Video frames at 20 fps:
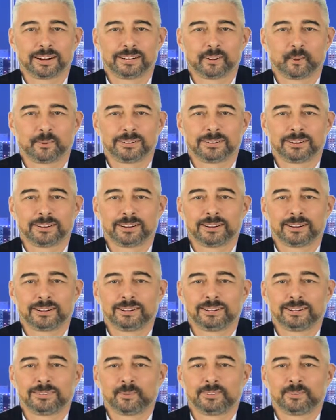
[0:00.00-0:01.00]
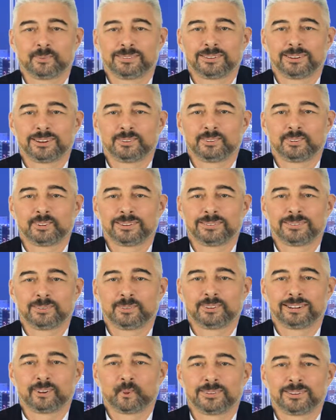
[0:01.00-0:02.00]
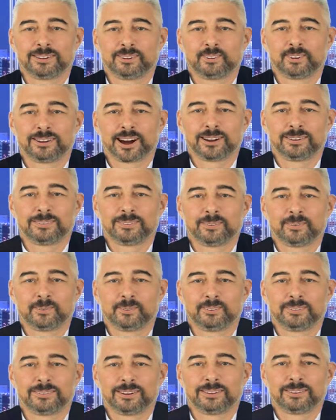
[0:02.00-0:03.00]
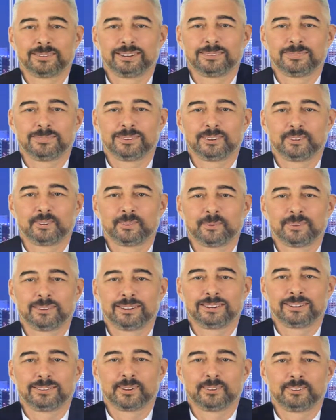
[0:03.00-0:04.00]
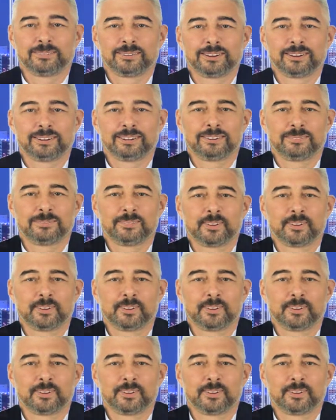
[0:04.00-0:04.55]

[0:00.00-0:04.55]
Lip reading: This MOU aims to build a tailored service model for banks, insurance companies,